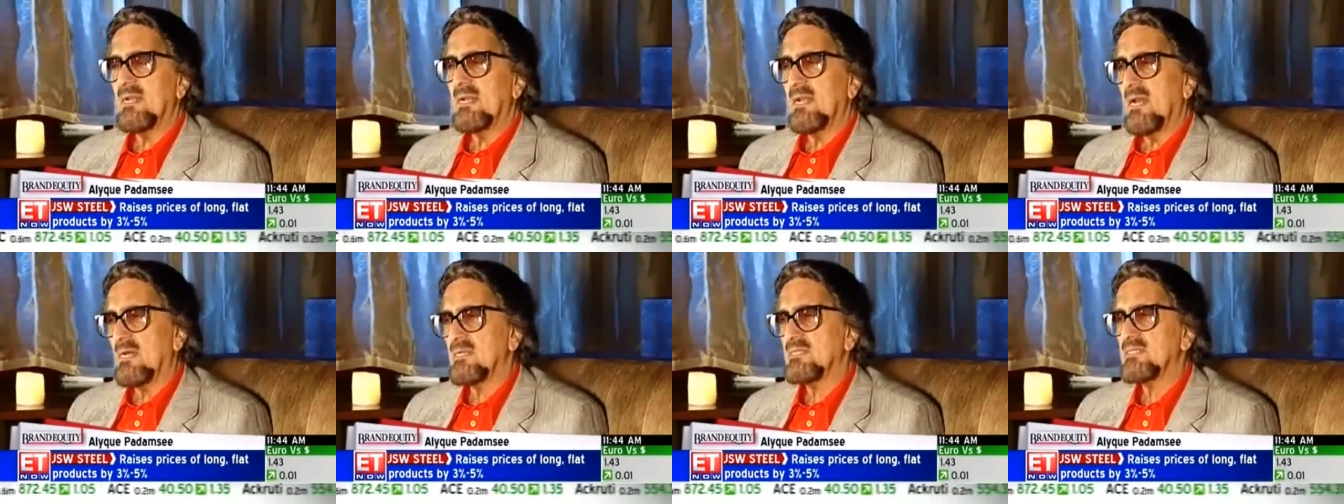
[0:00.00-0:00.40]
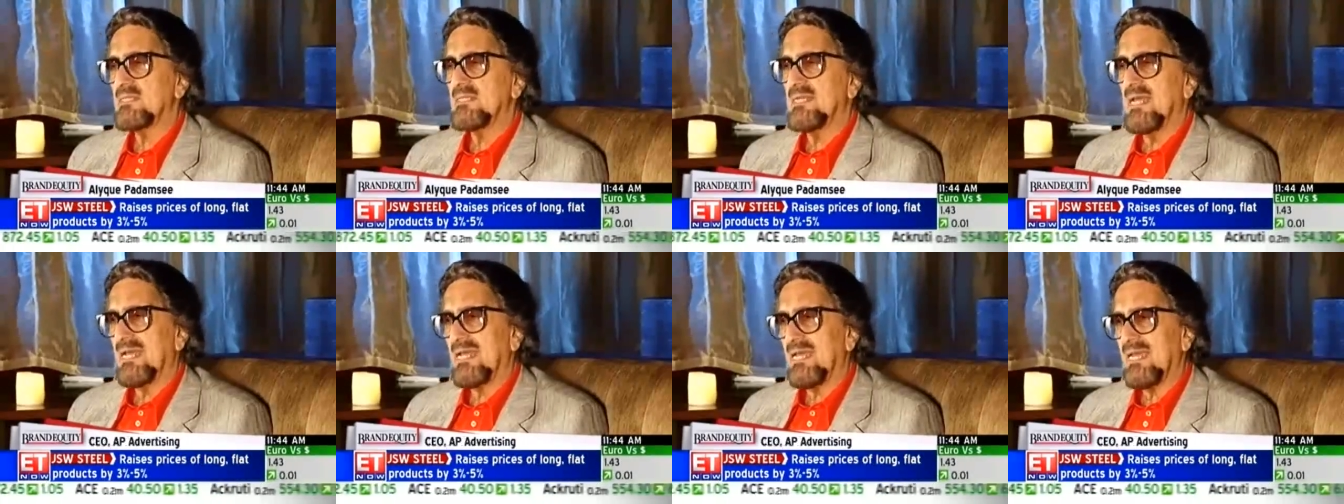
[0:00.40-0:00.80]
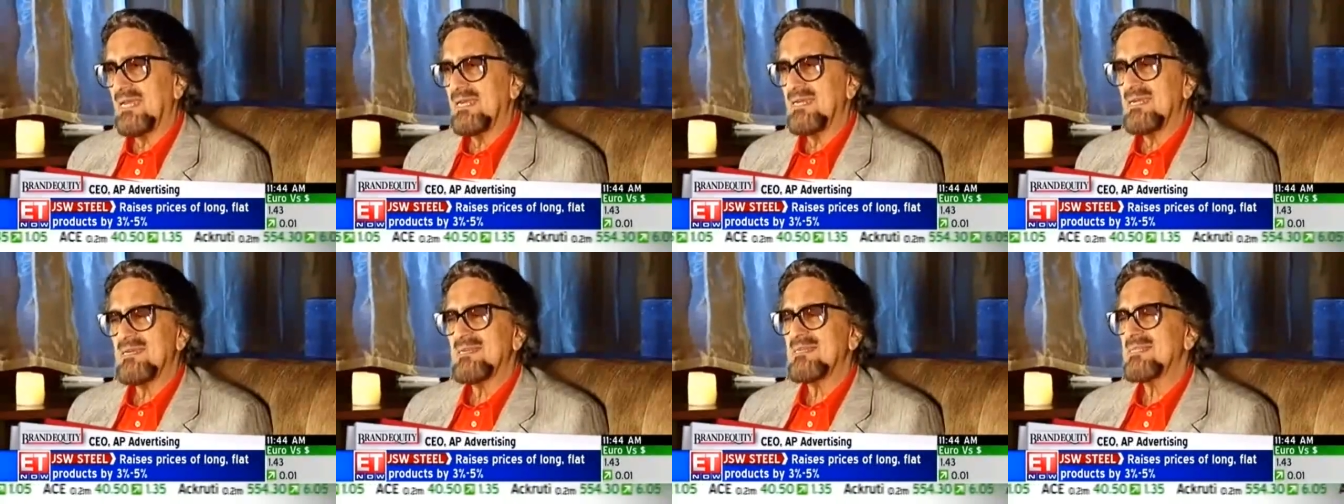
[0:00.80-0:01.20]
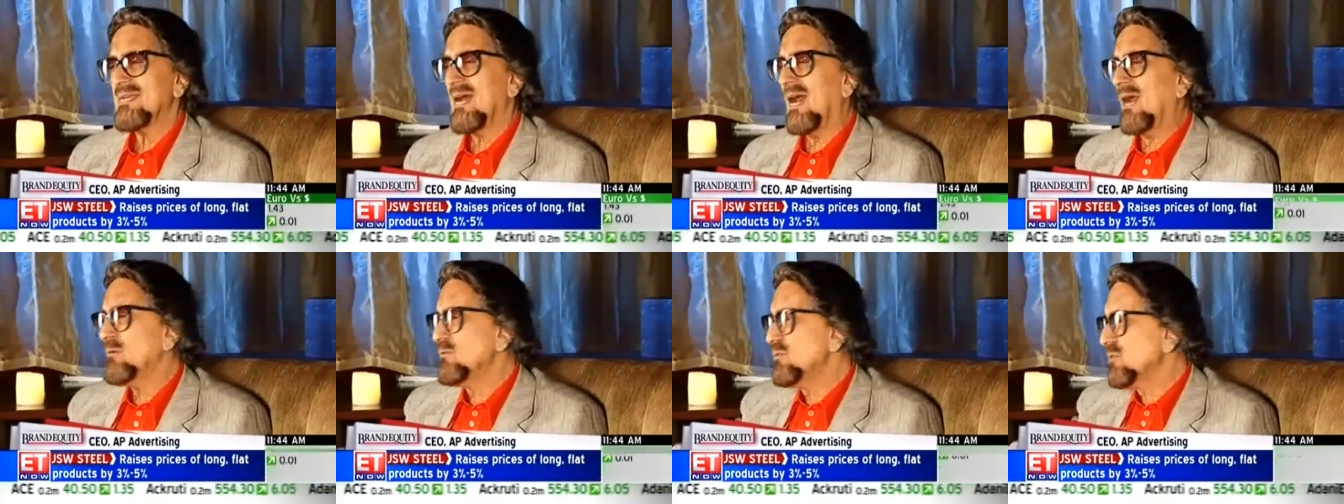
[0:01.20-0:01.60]
In the last decade, it
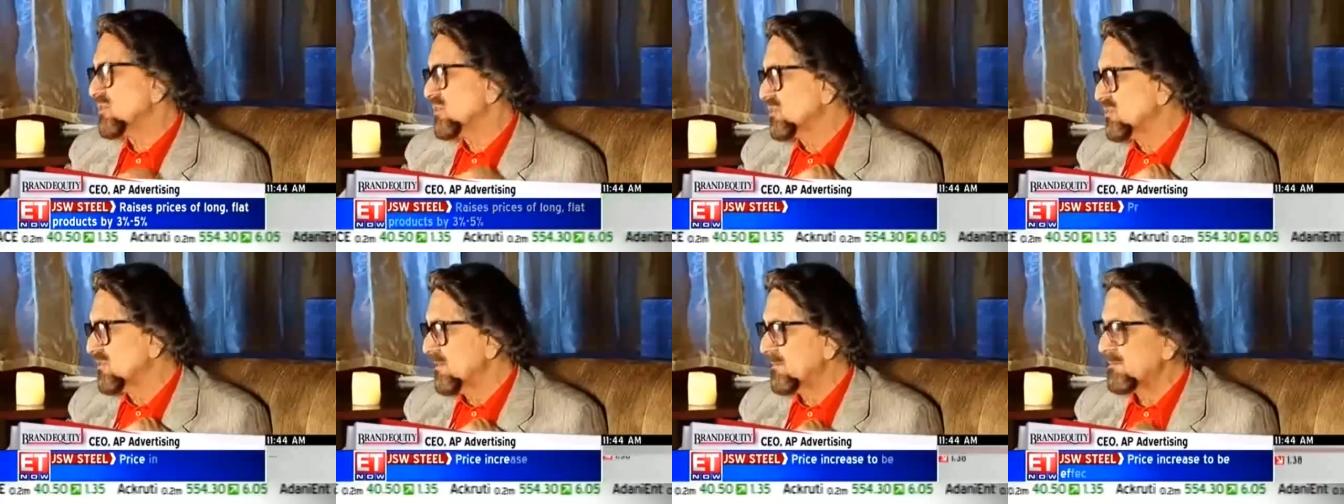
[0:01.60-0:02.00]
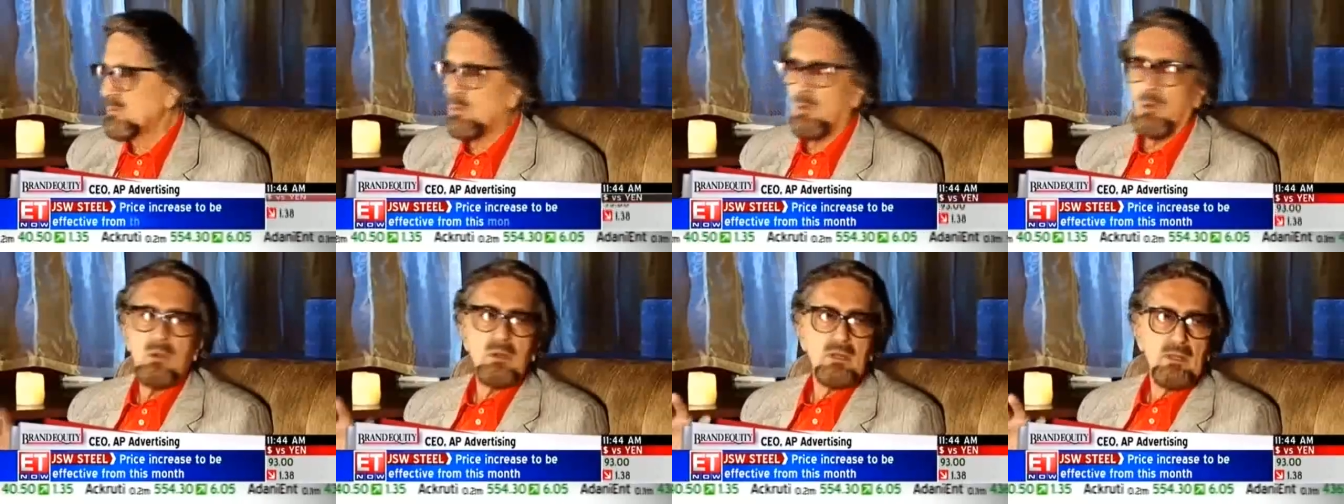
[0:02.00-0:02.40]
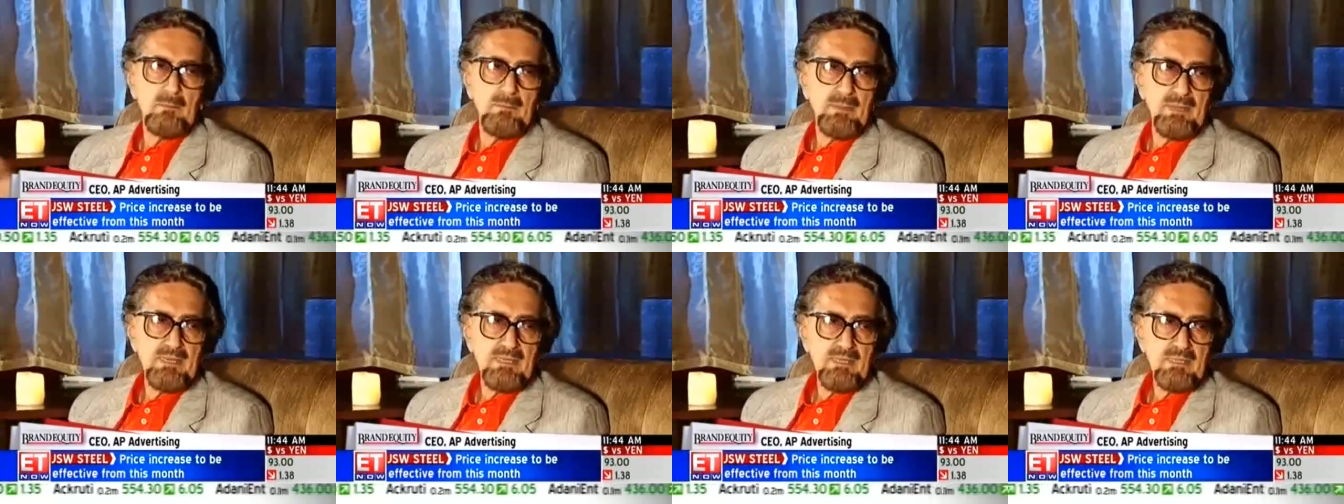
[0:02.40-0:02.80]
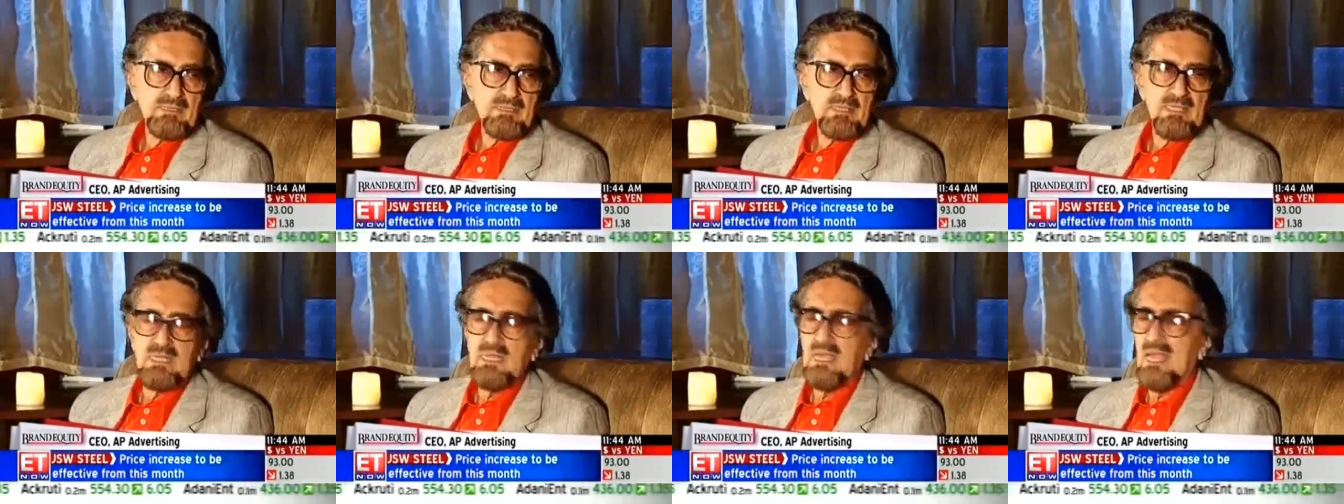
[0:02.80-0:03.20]
has outstripped all
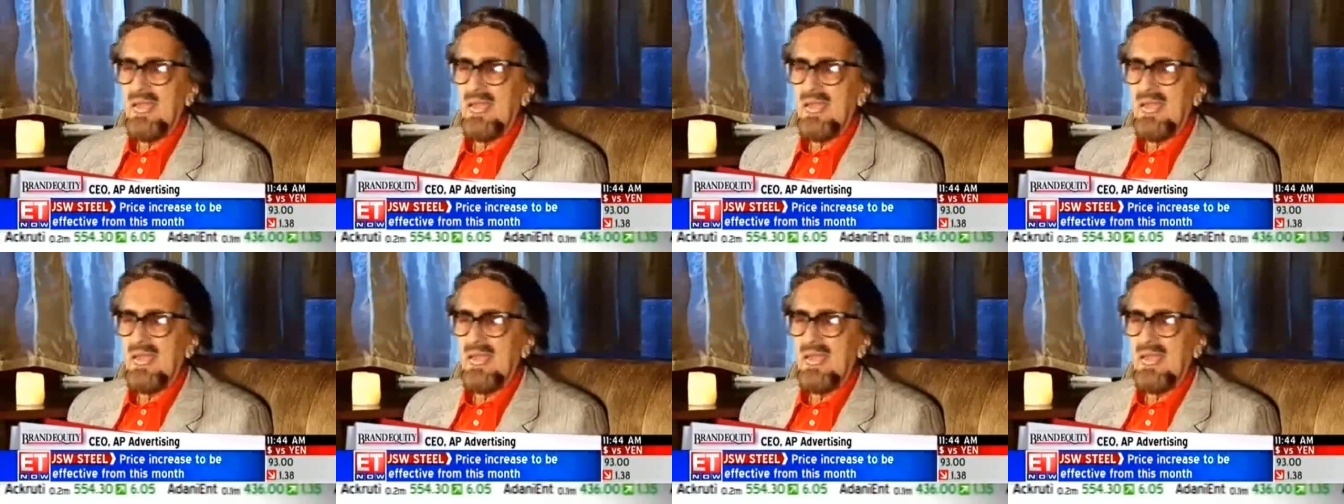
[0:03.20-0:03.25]
competitors.